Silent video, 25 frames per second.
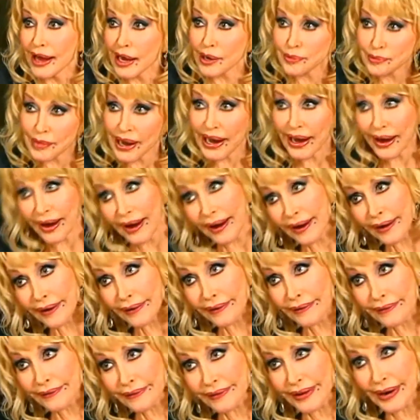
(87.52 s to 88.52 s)
like my
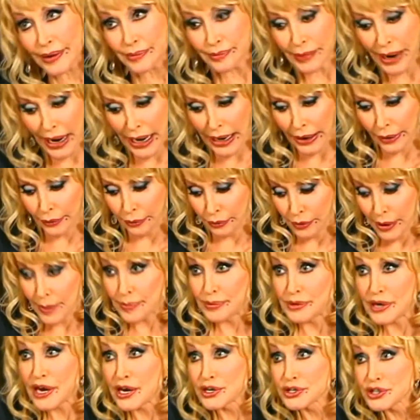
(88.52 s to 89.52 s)
hair and my
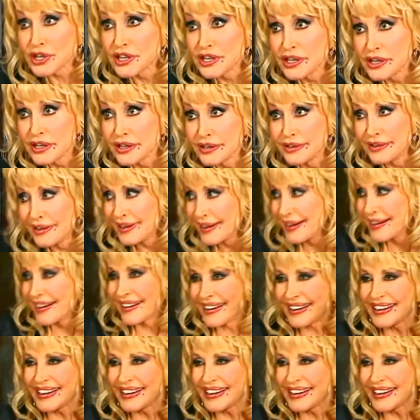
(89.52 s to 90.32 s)
reputation.